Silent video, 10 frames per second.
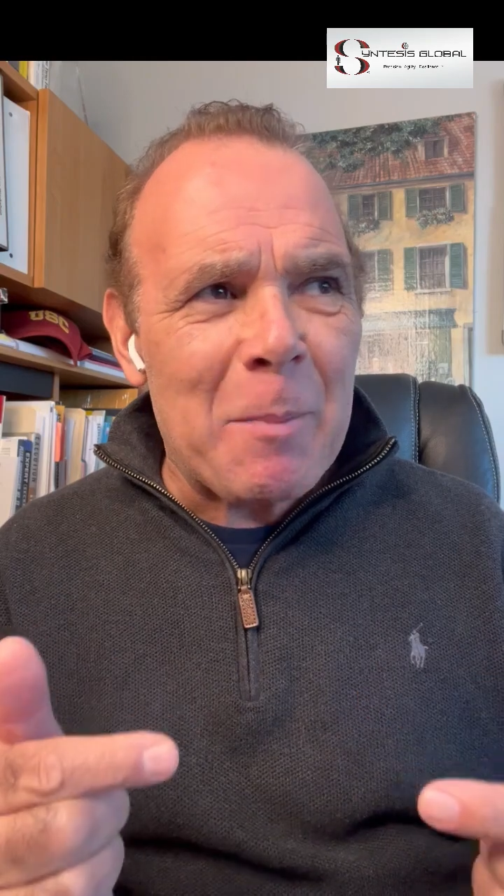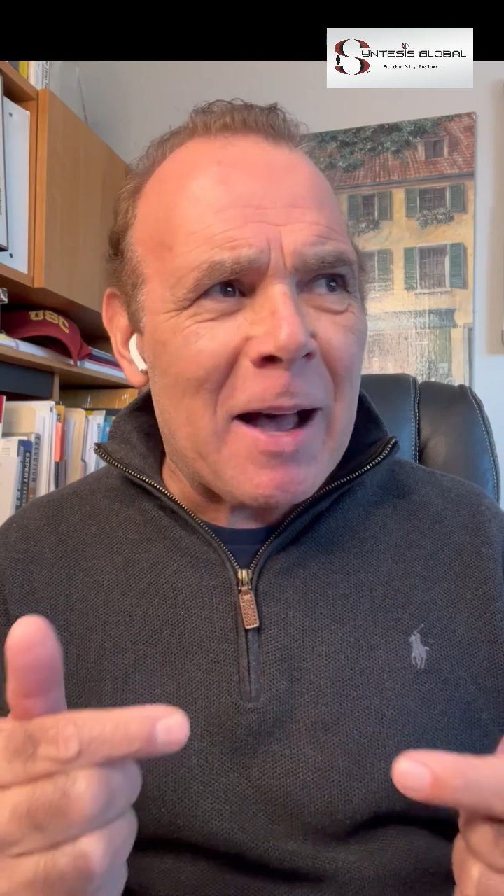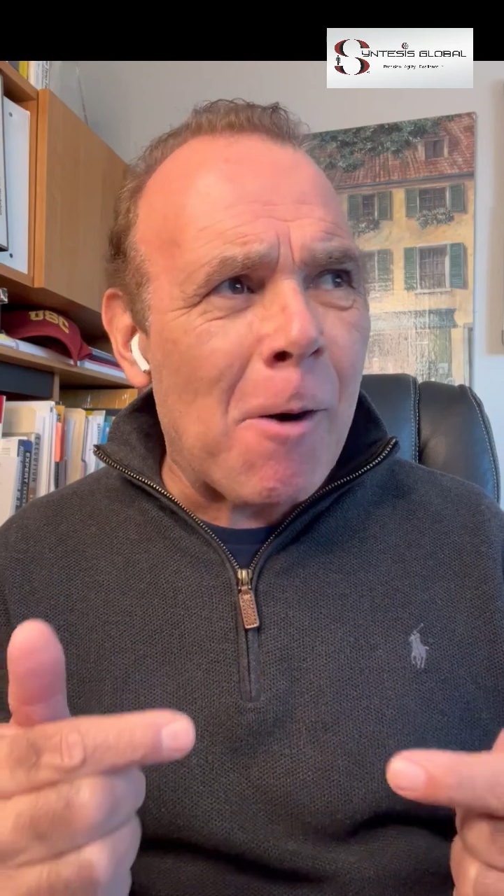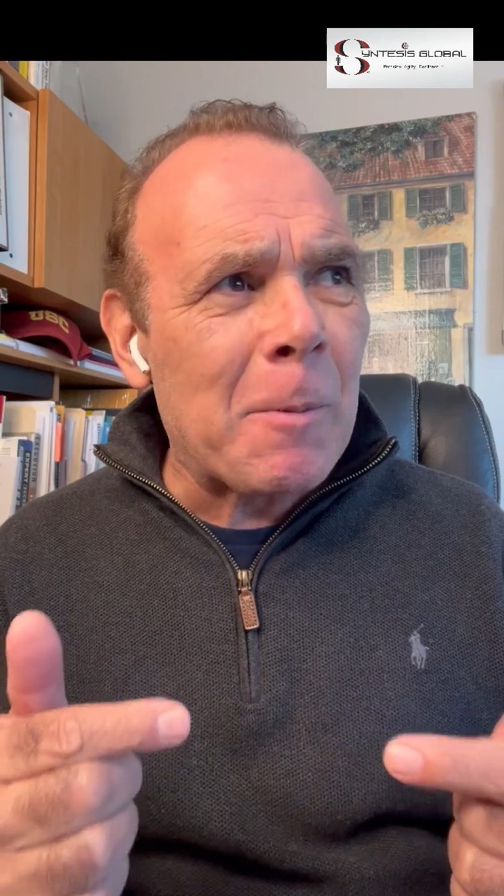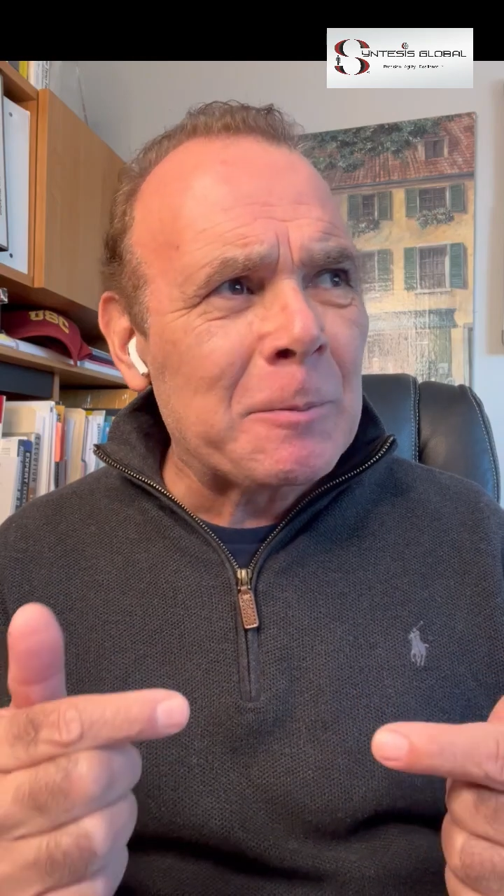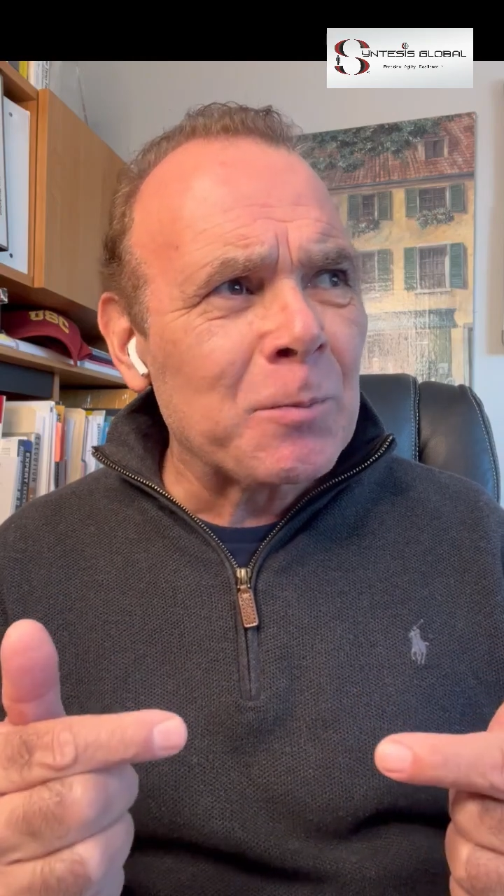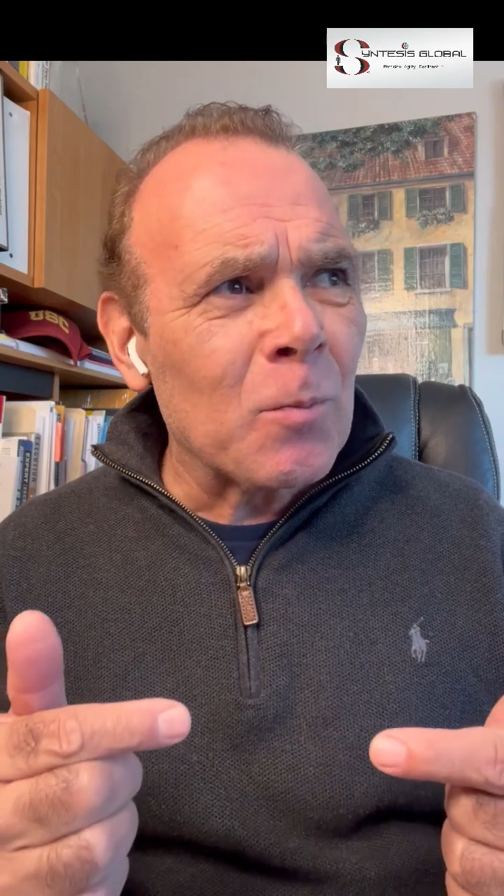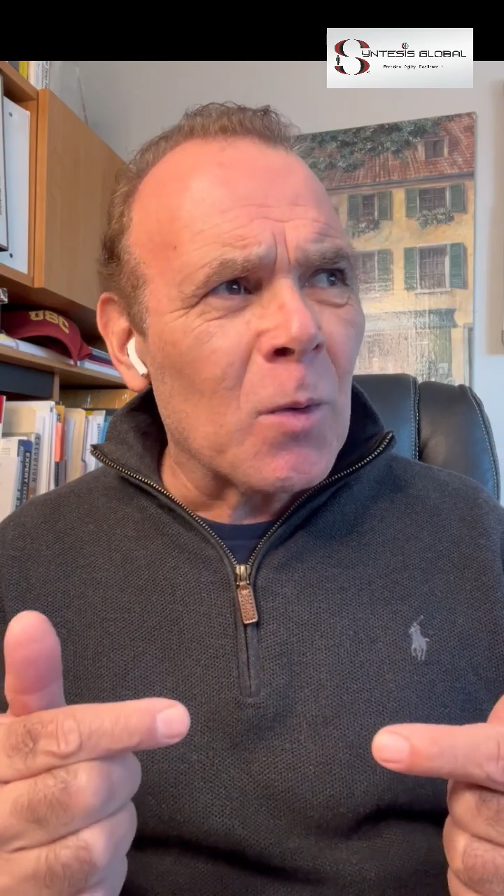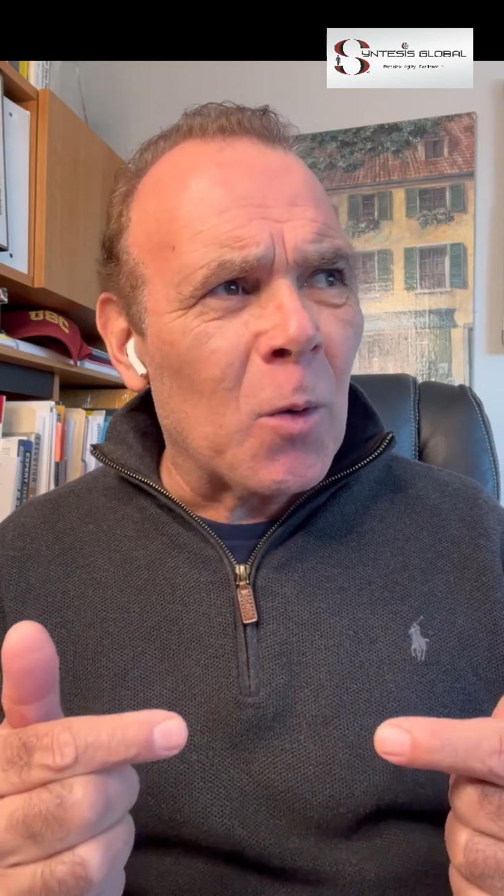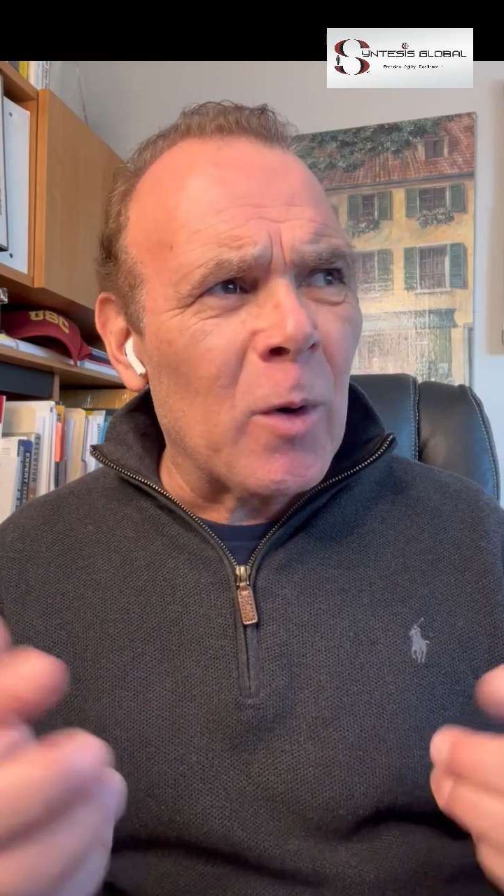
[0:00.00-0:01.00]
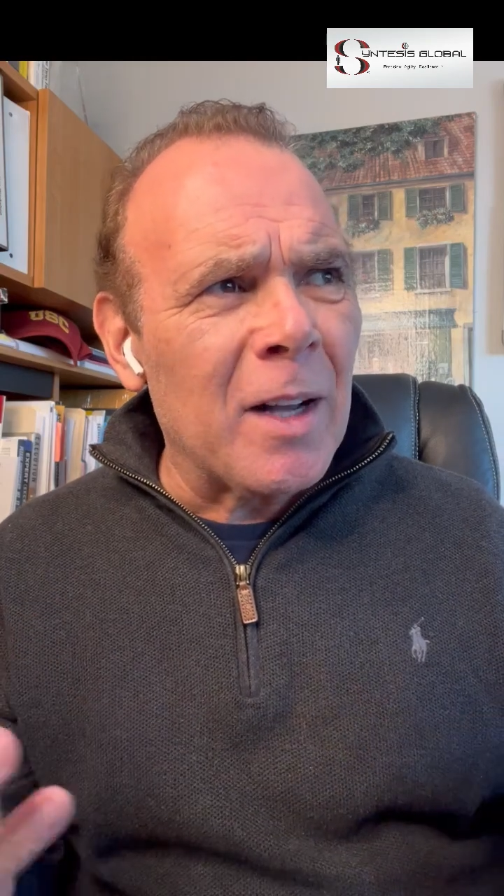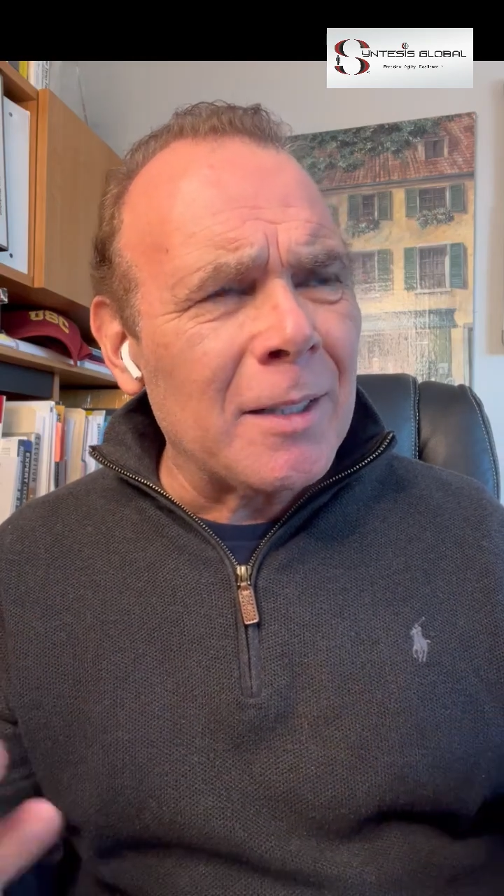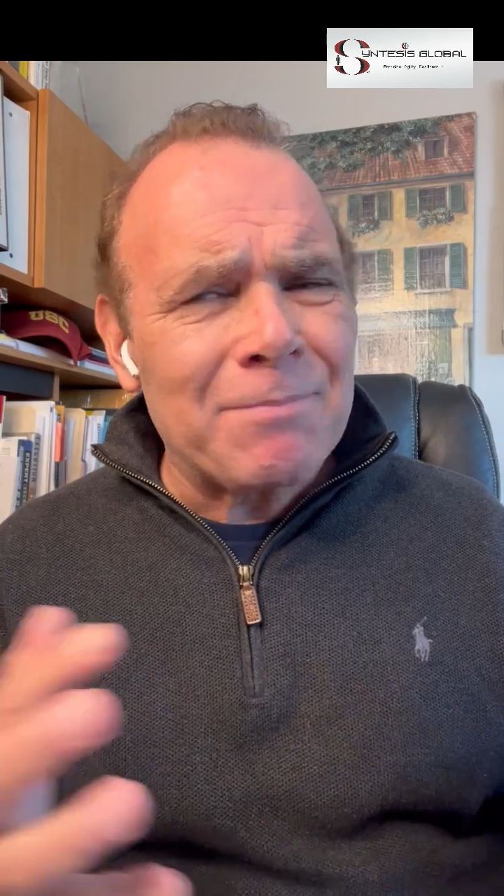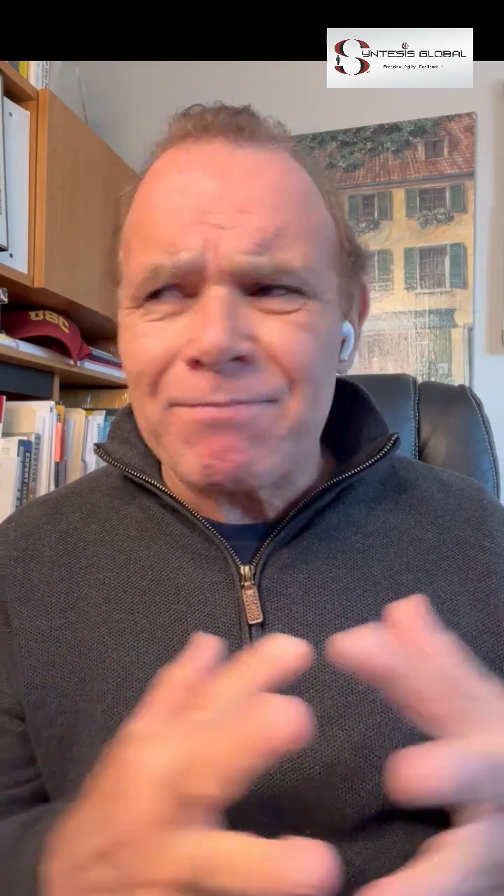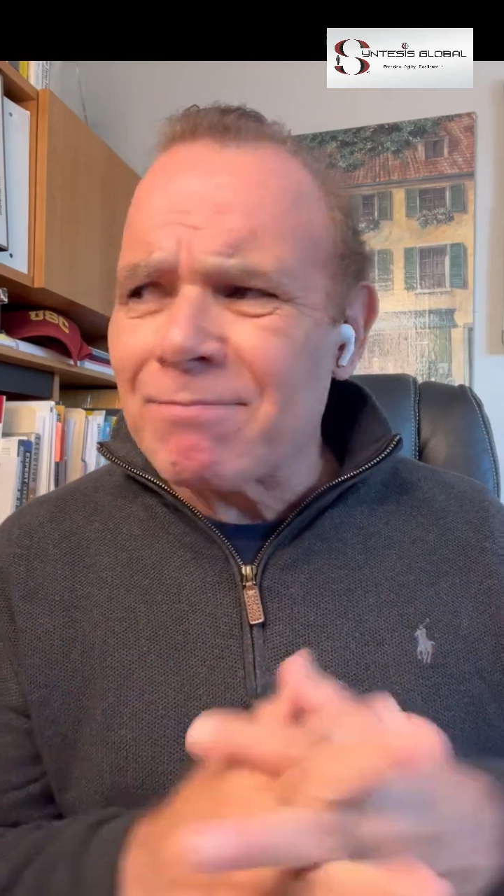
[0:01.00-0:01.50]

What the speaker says: about, well,